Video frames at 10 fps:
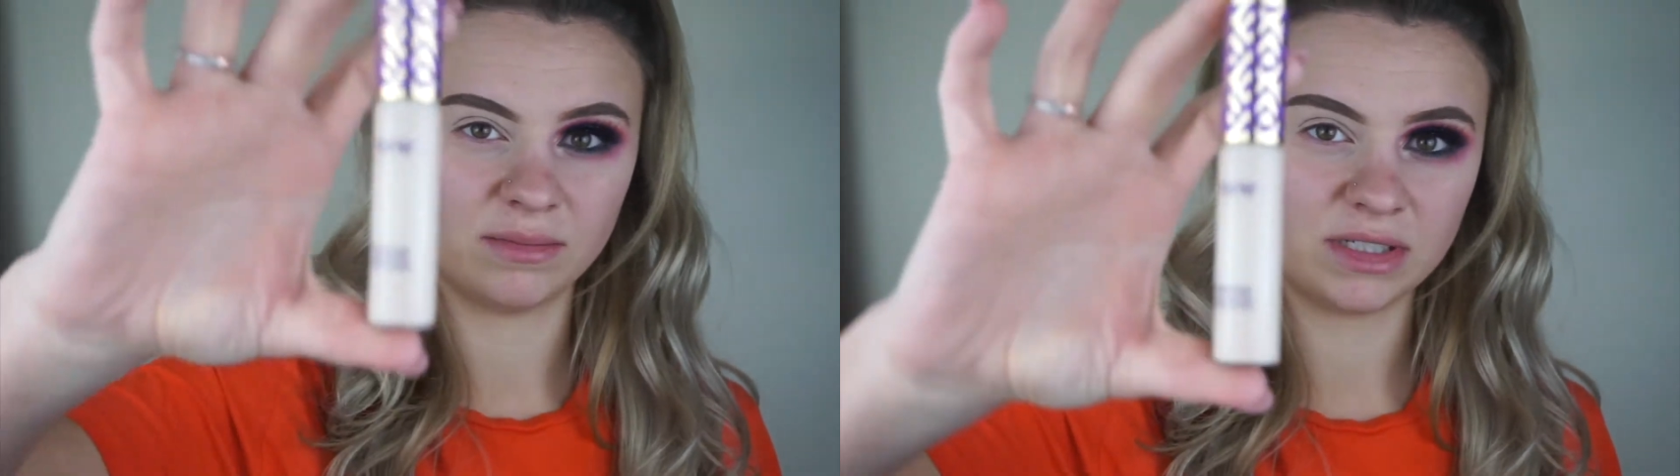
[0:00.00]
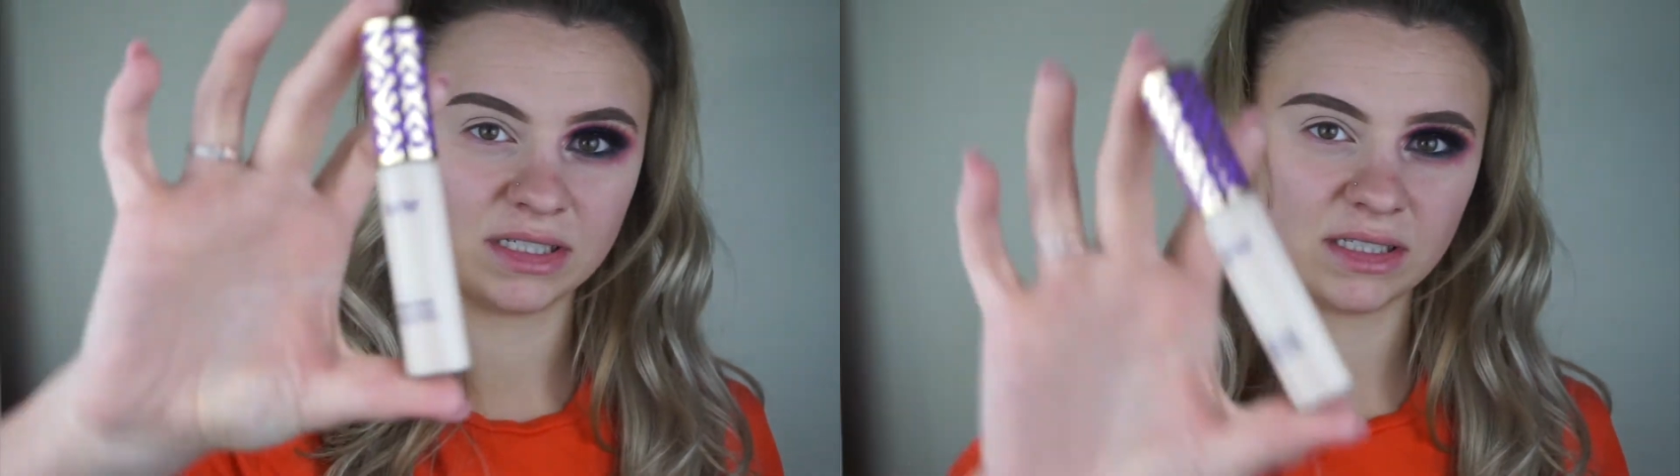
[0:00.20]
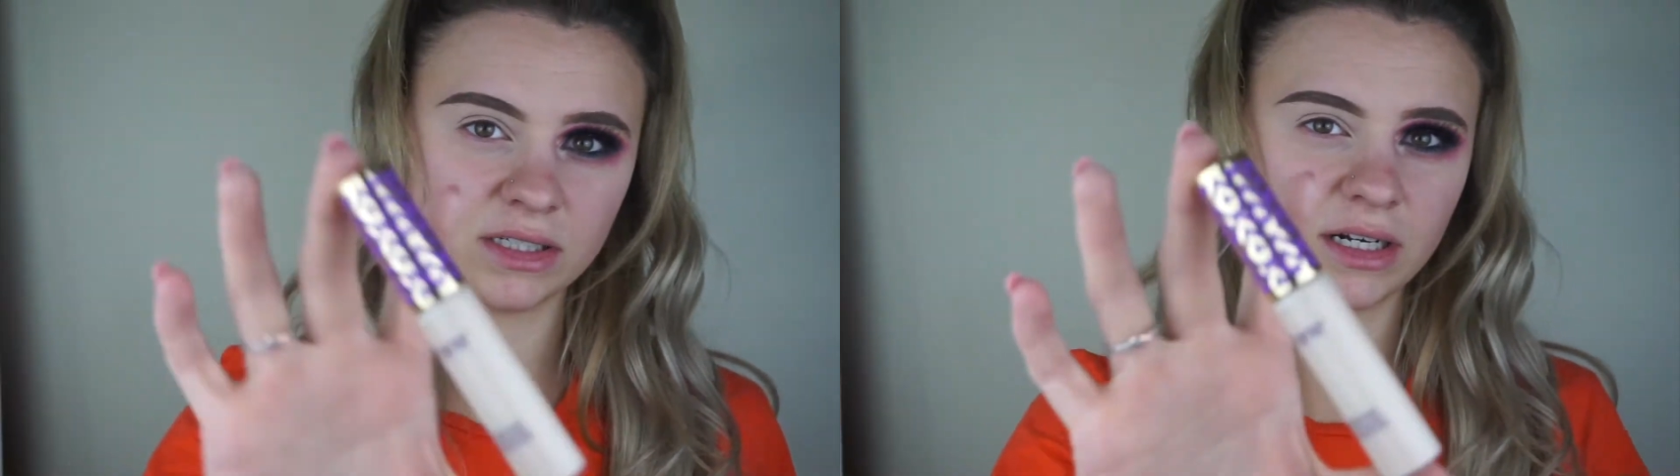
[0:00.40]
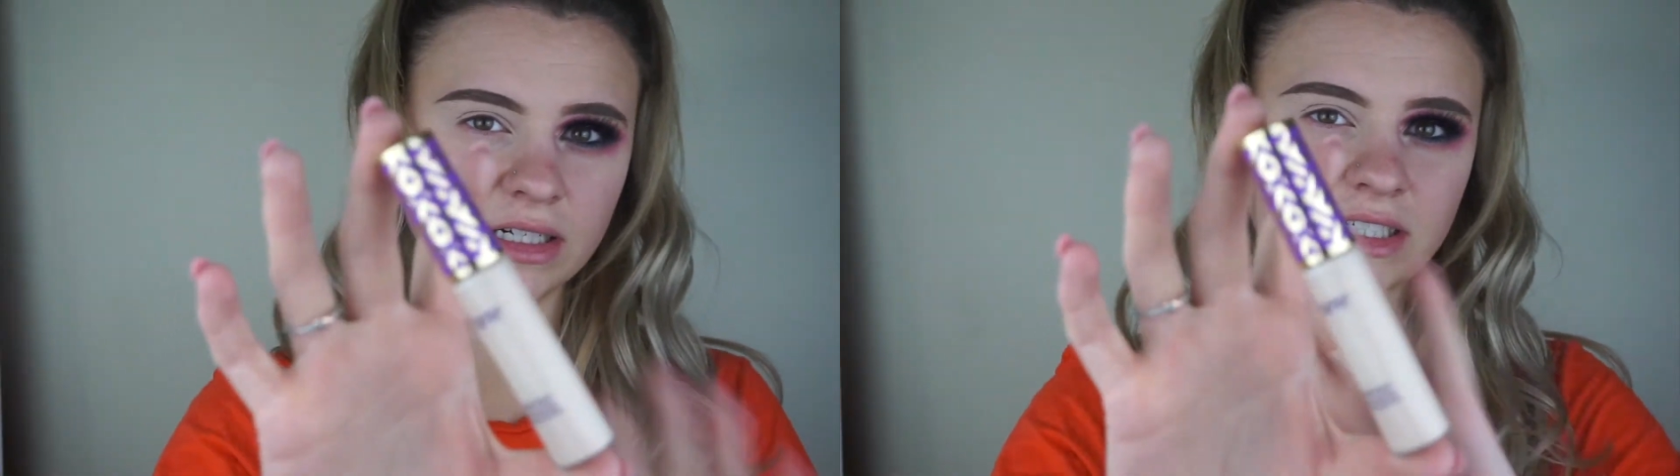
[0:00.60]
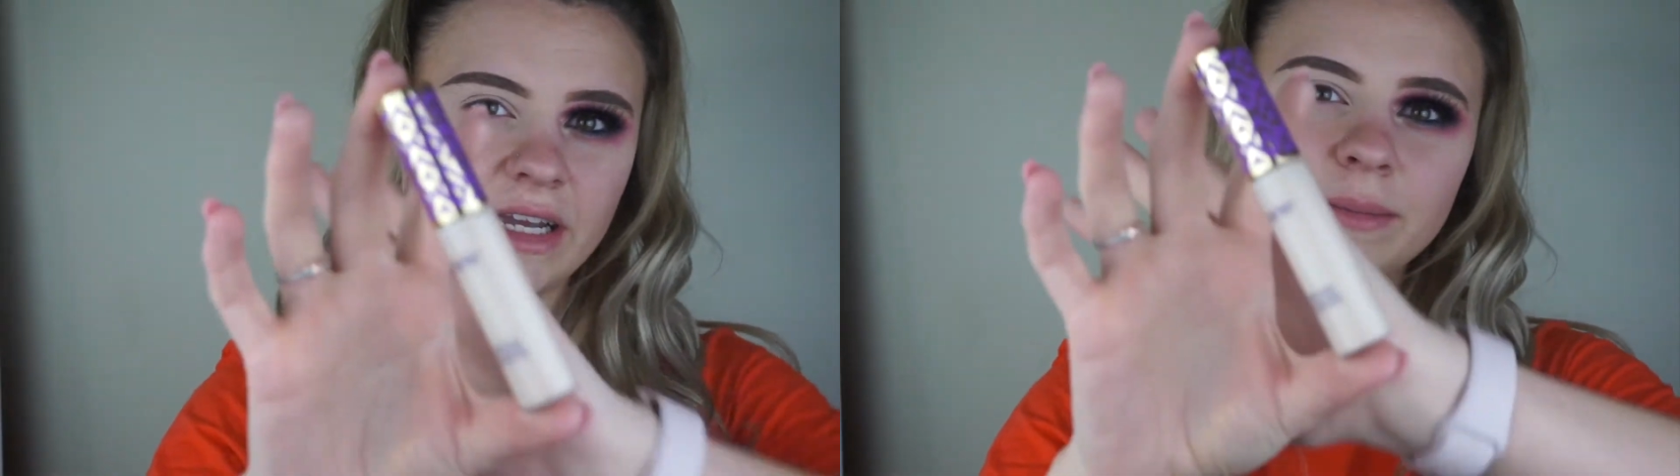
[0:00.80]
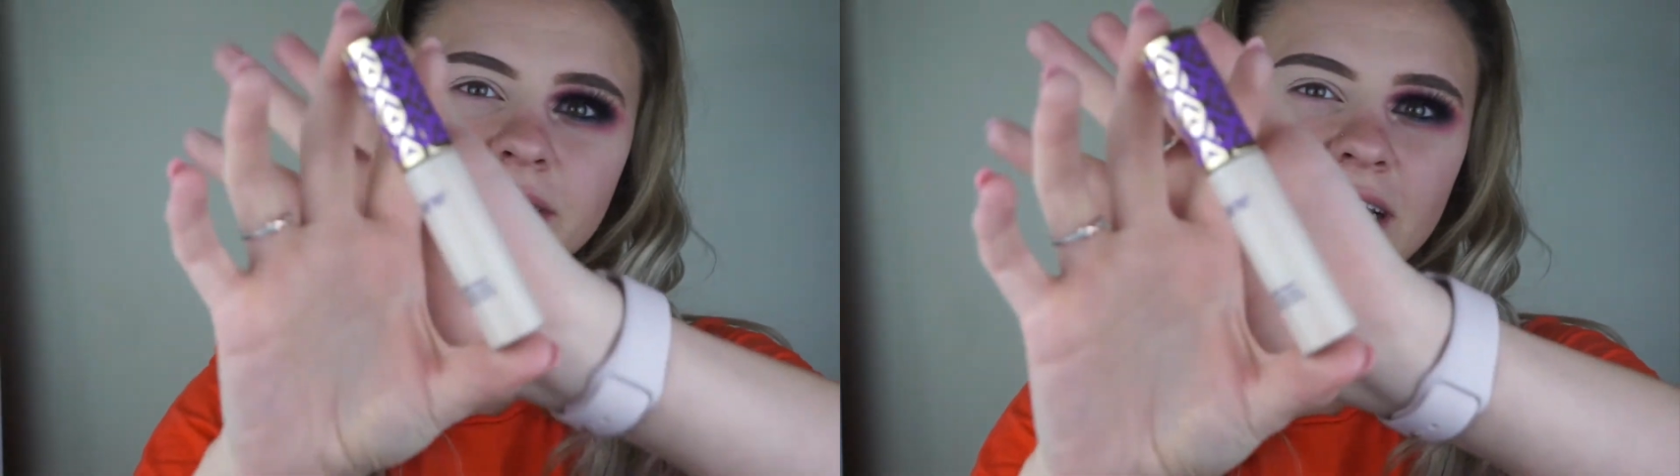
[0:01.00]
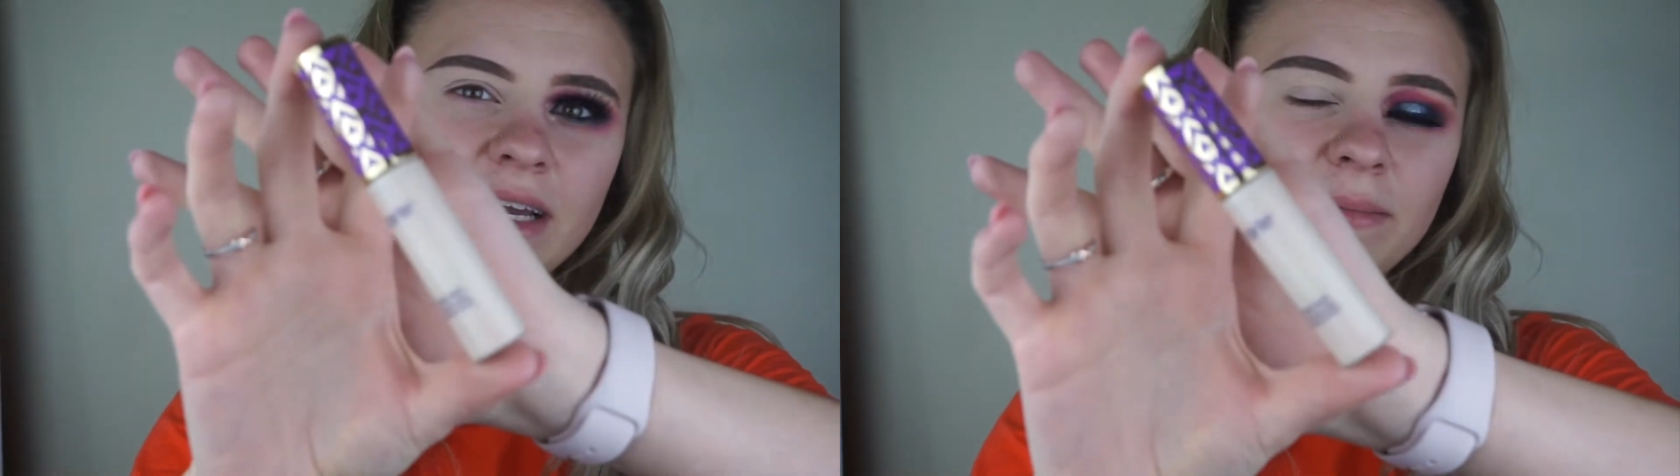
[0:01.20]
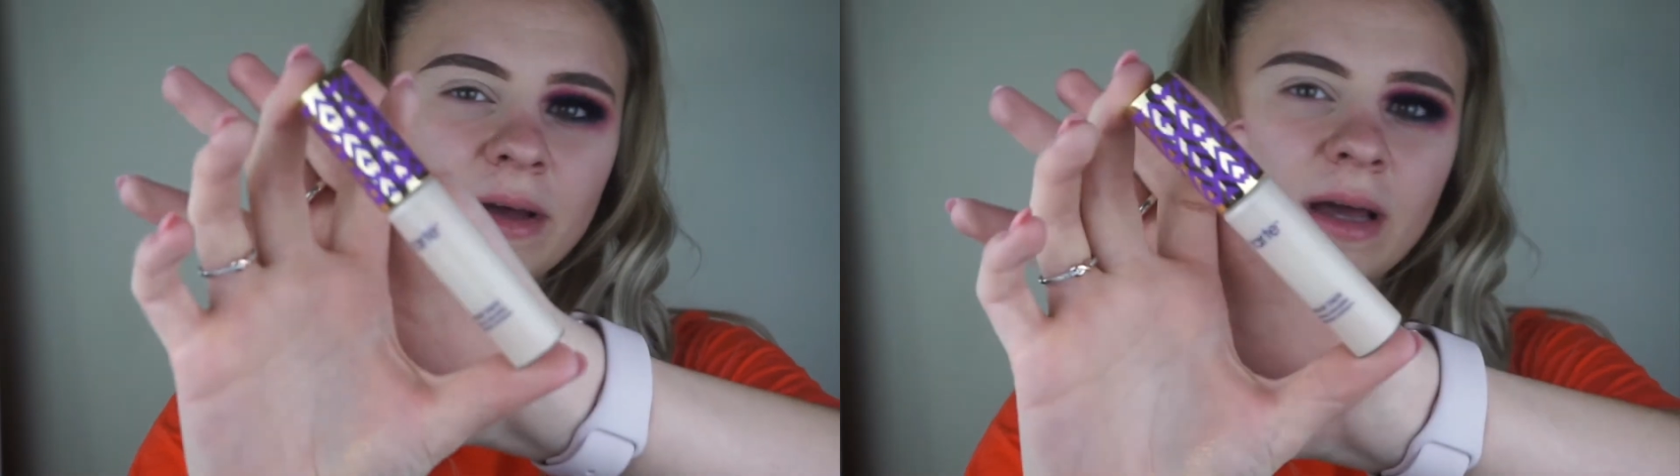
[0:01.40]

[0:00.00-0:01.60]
just the Tarte Shape tape.